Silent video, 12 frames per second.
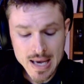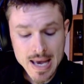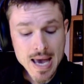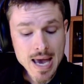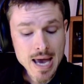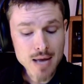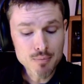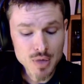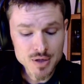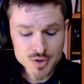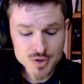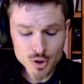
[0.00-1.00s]
and
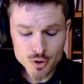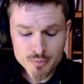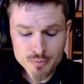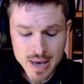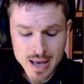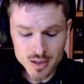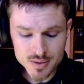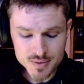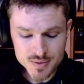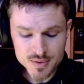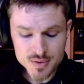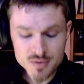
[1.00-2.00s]
muscular
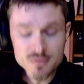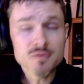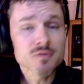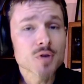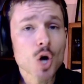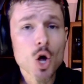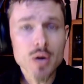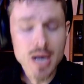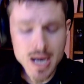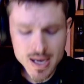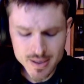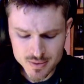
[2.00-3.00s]
imbalances of all
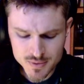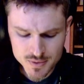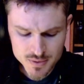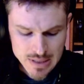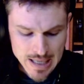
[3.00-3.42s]
kinds,